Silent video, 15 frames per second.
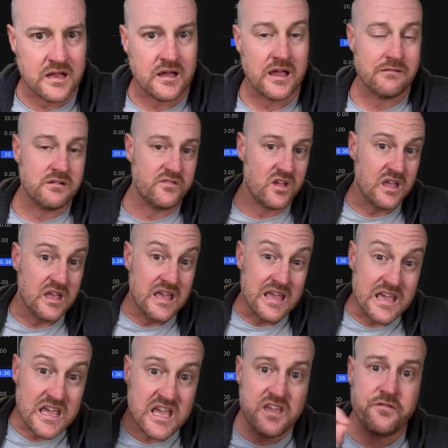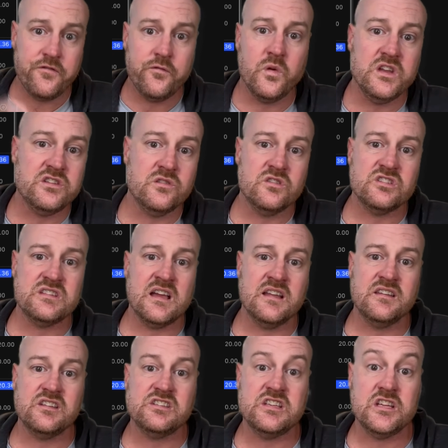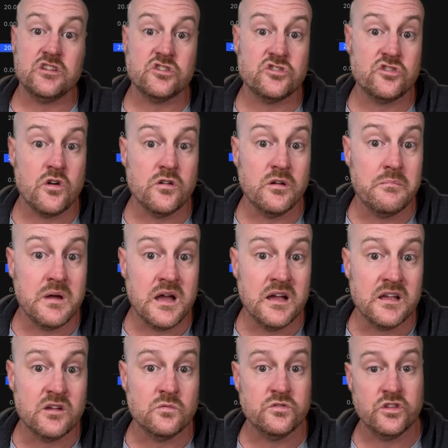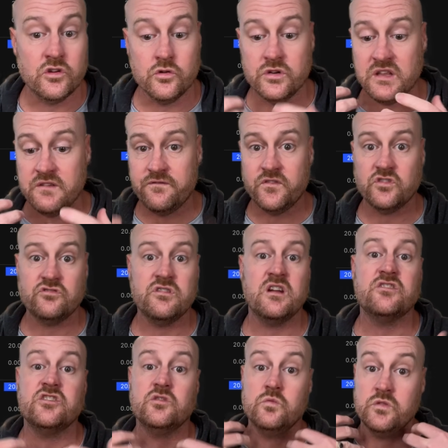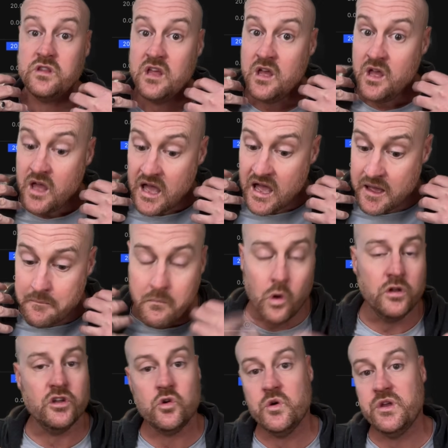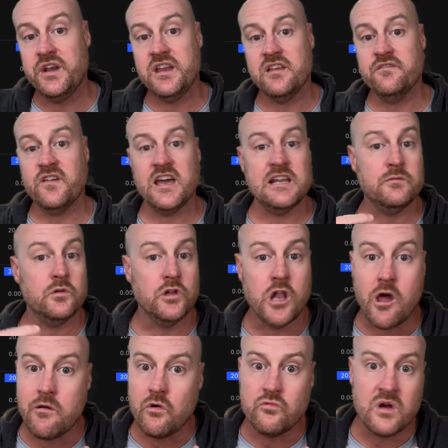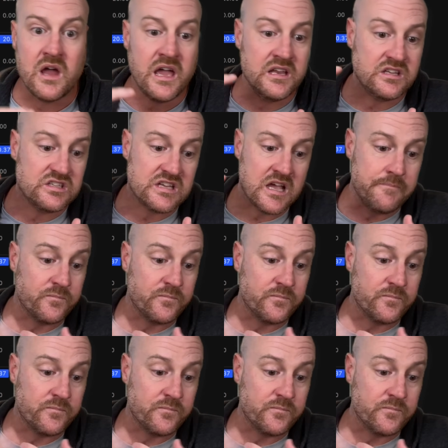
However, if we do start to see a stronger market with the good infrastructure, with more liquidity available, lower rates,